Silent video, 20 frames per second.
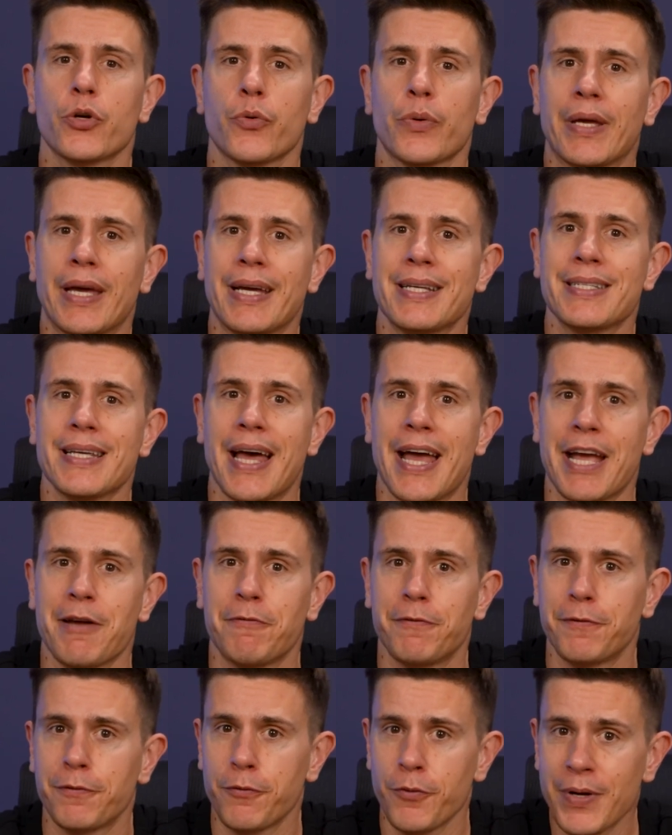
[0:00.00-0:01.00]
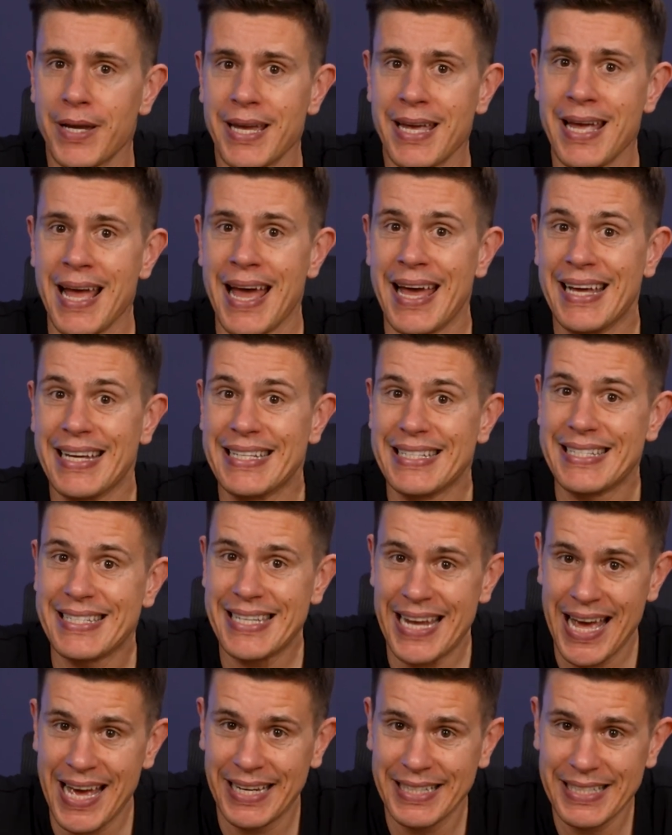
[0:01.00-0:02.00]
create a free
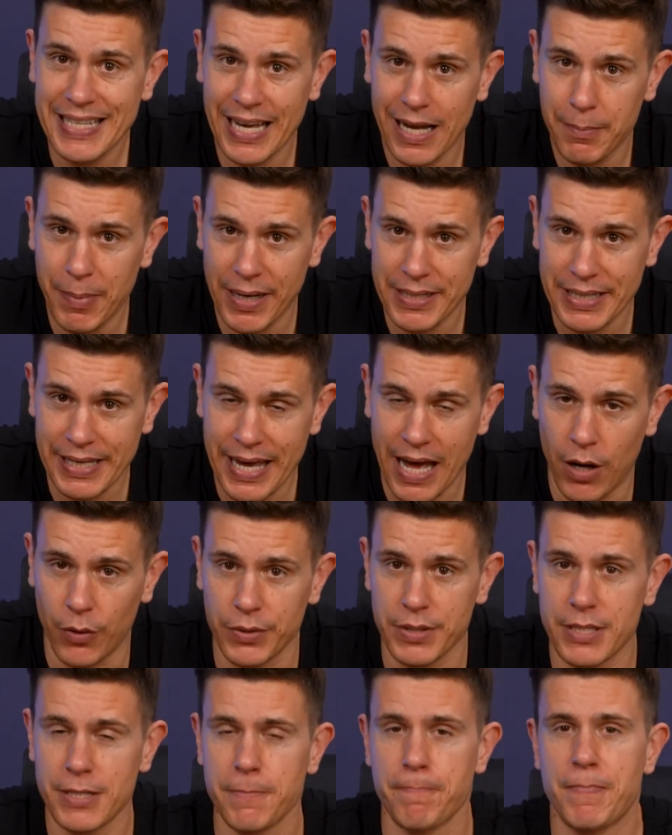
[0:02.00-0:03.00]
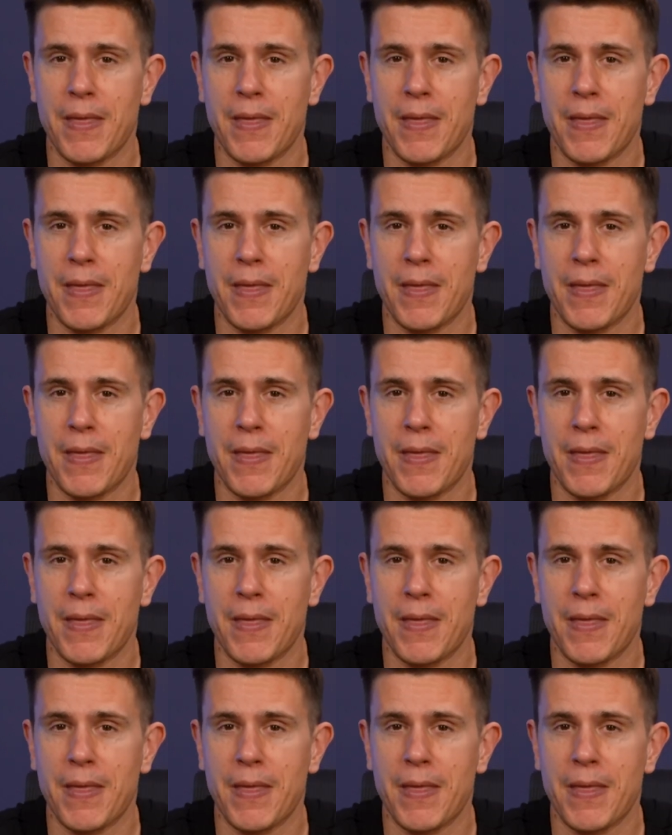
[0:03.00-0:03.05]
10 gigabyte account.